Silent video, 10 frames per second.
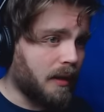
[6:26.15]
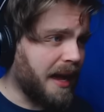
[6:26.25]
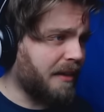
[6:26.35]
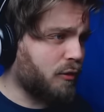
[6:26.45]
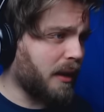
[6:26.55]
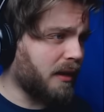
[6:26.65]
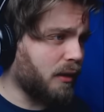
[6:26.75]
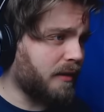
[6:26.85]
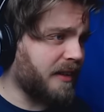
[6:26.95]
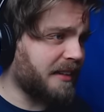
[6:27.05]
I have quite a
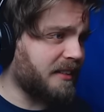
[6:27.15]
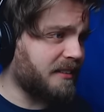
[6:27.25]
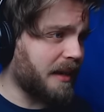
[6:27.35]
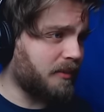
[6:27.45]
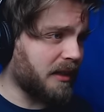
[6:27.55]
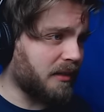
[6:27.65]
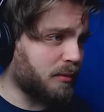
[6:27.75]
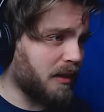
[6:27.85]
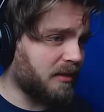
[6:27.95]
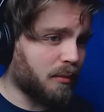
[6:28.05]
lot of antiseptic as
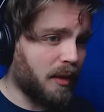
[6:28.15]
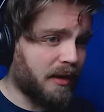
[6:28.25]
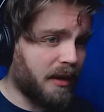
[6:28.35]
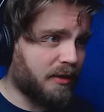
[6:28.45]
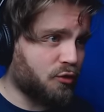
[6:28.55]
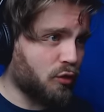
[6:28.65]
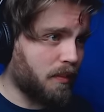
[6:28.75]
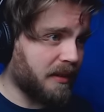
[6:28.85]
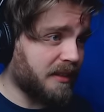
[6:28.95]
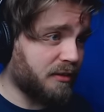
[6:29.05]
well, so why don't I
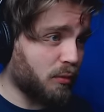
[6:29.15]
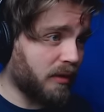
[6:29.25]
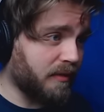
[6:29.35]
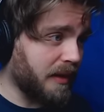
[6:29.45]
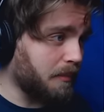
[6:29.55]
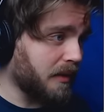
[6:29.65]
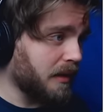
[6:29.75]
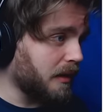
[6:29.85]
drop at least one of them?